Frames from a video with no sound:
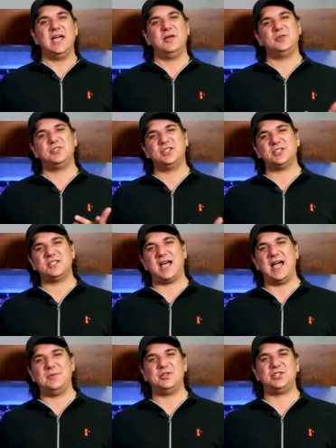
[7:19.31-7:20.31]
It was just
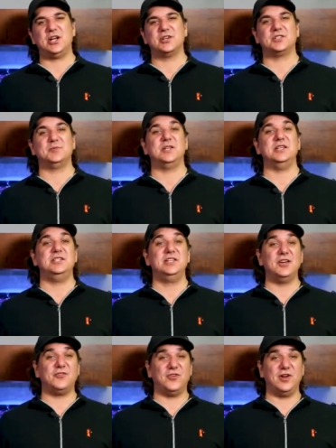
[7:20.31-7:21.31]
time to share something
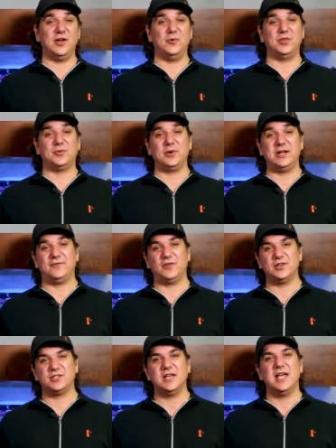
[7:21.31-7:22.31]
different with
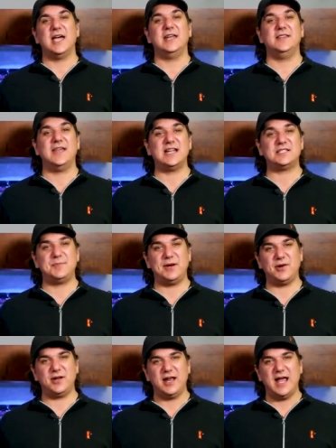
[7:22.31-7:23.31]
reefers, and in that
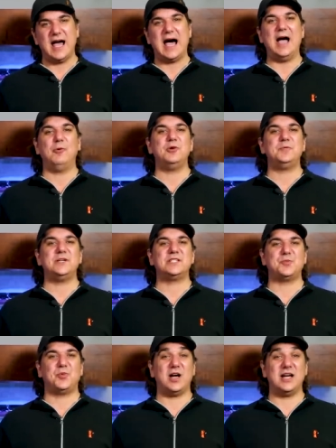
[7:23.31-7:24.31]
spirit, I wouldn't be
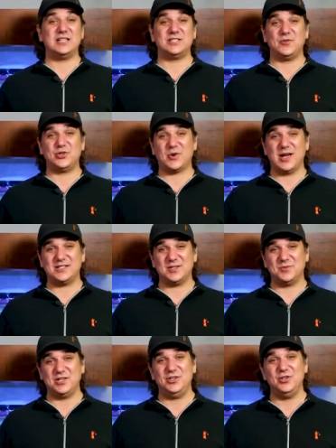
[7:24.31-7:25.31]
surprised if we tried
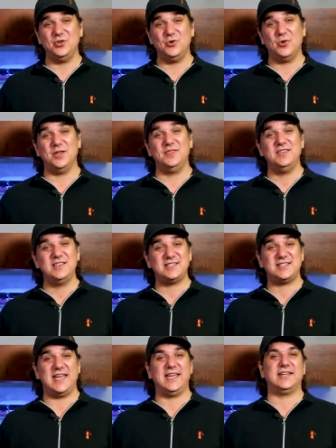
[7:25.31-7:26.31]
something new on this
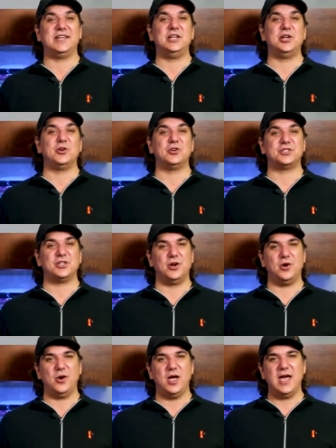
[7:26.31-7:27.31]
tank in a year or
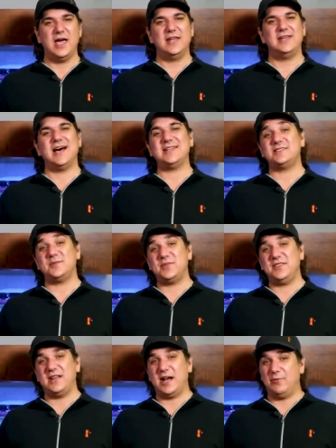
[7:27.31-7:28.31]
so. Not
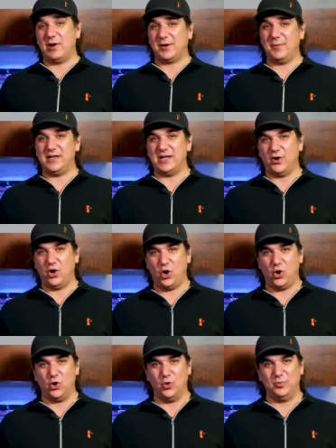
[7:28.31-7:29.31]
something that I'd recommend at
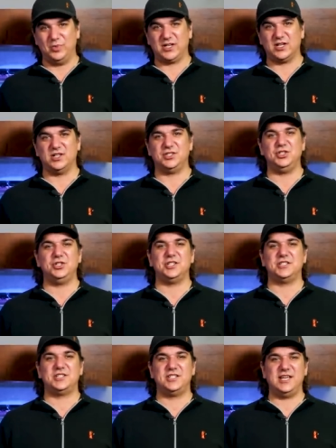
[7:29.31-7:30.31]
home because you
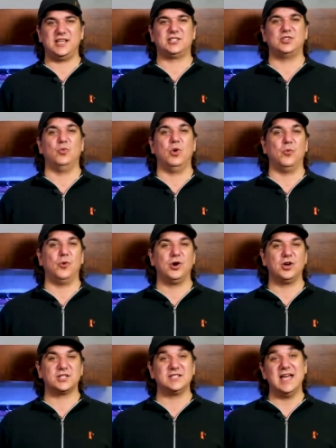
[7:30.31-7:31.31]
should stick to what
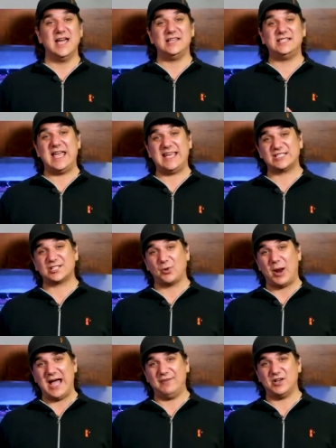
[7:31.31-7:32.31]
works. Tanks
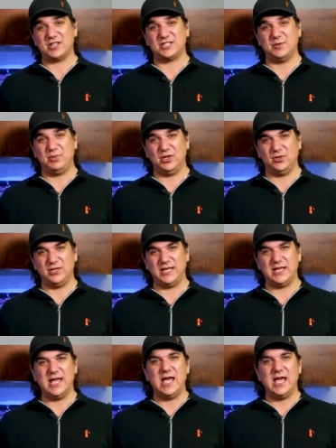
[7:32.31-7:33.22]
thrive on stability,